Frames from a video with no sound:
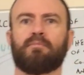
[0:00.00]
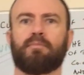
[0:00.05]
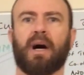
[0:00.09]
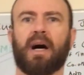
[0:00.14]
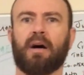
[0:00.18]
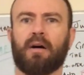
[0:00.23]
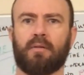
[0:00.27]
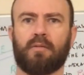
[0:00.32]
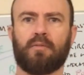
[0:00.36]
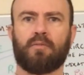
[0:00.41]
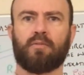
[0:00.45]

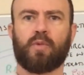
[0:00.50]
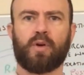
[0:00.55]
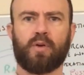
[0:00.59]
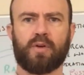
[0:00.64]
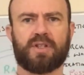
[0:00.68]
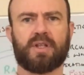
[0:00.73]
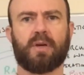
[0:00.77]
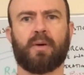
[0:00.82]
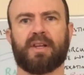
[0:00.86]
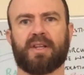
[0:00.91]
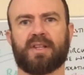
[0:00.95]
But we
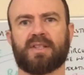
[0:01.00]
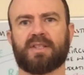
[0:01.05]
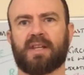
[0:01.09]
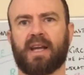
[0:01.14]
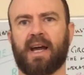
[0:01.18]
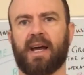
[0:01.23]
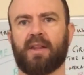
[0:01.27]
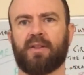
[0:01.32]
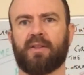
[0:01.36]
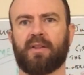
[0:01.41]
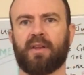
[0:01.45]
also
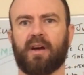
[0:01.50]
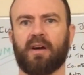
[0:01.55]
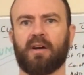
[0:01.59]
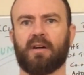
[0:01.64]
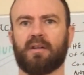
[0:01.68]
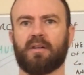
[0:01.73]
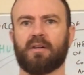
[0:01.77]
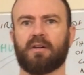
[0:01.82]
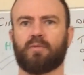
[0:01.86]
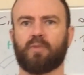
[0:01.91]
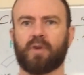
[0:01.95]
understand that
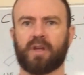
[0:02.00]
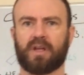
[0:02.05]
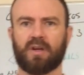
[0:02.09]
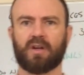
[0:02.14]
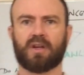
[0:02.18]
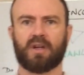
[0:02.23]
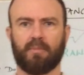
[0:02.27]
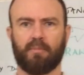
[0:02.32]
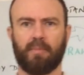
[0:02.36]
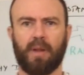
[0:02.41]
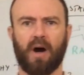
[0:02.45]
we
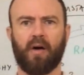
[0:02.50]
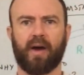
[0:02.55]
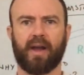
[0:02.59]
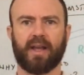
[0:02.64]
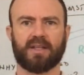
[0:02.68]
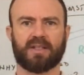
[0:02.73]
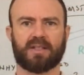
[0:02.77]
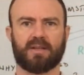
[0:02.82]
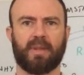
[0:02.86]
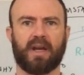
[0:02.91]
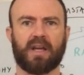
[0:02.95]
could
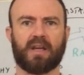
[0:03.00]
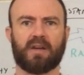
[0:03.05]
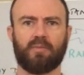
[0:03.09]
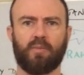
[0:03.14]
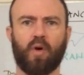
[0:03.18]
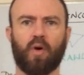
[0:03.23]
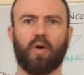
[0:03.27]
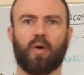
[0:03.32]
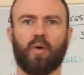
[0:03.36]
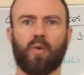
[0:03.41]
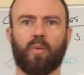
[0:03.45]
combine to make
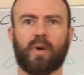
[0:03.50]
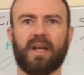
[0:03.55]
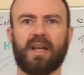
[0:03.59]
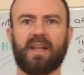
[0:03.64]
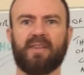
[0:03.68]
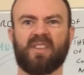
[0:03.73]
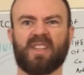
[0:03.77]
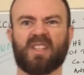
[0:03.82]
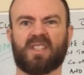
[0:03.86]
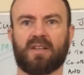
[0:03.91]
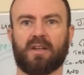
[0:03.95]
more. We
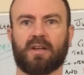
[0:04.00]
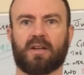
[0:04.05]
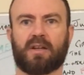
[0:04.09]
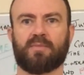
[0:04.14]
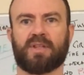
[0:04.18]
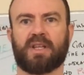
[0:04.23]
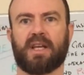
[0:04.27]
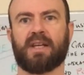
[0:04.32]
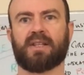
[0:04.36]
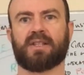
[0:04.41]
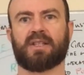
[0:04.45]
live in
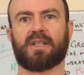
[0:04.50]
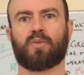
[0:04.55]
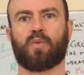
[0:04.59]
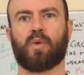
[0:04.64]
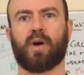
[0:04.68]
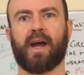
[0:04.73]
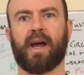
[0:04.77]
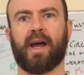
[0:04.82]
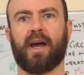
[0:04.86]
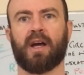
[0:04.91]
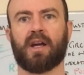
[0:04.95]
circumstances
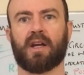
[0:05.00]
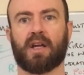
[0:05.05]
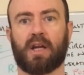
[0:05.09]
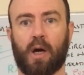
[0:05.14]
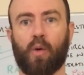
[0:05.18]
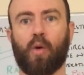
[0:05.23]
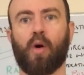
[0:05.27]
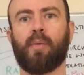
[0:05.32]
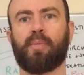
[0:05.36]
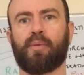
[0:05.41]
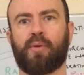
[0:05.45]
where
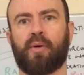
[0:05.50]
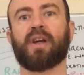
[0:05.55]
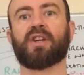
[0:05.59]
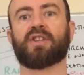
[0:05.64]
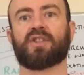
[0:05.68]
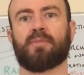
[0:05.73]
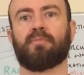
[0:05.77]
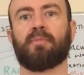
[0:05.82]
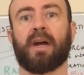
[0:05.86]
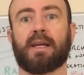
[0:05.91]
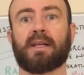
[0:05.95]

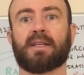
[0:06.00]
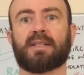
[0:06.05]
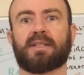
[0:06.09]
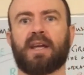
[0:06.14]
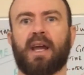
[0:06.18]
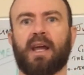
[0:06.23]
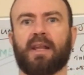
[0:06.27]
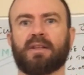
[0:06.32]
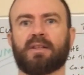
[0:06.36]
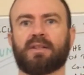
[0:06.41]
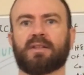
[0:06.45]
cooperation makes
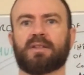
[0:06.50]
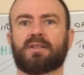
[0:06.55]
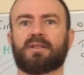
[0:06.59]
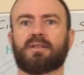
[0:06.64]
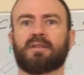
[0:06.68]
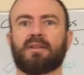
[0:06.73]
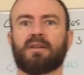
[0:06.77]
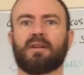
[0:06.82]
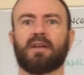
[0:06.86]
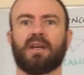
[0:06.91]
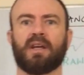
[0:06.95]
sense.
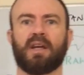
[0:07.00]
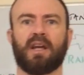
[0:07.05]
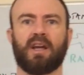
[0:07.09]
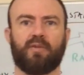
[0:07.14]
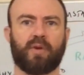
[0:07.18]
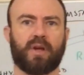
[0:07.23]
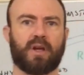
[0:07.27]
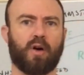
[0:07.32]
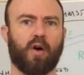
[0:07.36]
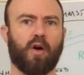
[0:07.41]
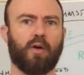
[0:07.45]
If
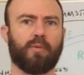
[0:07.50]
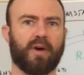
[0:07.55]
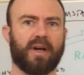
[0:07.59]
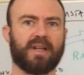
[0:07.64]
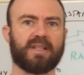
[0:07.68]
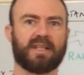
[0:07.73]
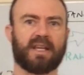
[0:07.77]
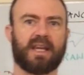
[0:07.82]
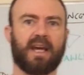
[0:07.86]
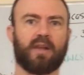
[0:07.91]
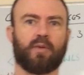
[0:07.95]
we cooperate
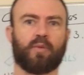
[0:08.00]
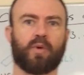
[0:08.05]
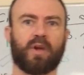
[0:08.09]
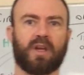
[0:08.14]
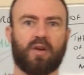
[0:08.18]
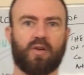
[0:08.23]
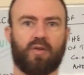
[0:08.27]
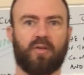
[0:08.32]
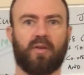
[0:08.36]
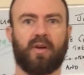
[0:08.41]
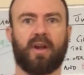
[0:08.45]
together, we
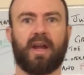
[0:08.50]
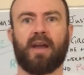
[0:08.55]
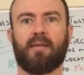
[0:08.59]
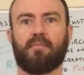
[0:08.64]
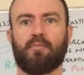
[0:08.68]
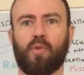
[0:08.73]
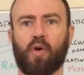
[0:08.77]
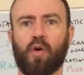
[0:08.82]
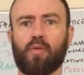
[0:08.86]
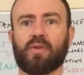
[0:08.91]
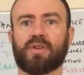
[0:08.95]
can create
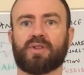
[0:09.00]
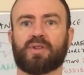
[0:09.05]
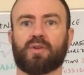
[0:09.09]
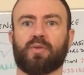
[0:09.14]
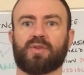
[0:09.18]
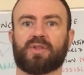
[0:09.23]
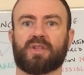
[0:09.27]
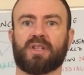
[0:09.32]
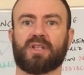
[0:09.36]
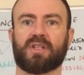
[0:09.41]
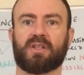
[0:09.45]
more
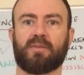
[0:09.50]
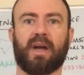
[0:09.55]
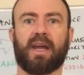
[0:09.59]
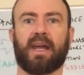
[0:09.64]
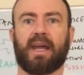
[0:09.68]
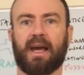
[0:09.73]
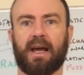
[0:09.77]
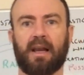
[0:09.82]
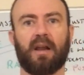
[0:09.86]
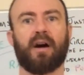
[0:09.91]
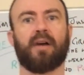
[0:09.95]
resources to
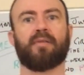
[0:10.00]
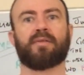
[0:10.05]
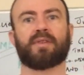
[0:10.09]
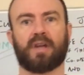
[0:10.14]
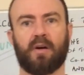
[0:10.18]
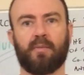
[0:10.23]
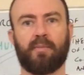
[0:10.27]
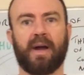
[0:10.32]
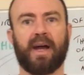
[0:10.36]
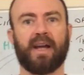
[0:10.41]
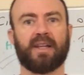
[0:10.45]
make our lives
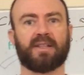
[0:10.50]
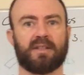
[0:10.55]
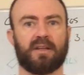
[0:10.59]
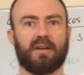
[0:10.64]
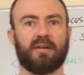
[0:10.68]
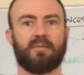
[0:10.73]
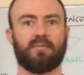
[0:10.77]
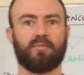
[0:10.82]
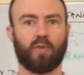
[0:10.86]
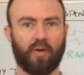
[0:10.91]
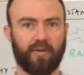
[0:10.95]
go better,
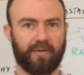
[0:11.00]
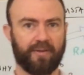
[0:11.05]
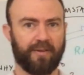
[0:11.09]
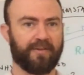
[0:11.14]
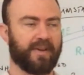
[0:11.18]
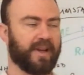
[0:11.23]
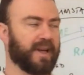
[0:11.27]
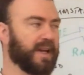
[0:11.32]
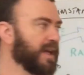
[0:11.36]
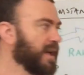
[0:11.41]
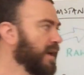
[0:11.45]
more
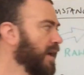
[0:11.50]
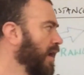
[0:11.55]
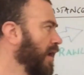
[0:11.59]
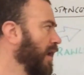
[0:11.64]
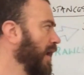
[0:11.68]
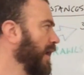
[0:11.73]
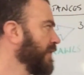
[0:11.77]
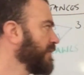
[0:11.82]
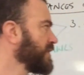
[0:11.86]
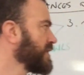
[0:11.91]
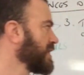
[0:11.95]
fulfilling
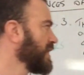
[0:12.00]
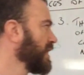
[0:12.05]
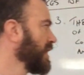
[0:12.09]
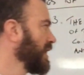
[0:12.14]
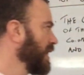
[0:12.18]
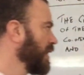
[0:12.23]
lives.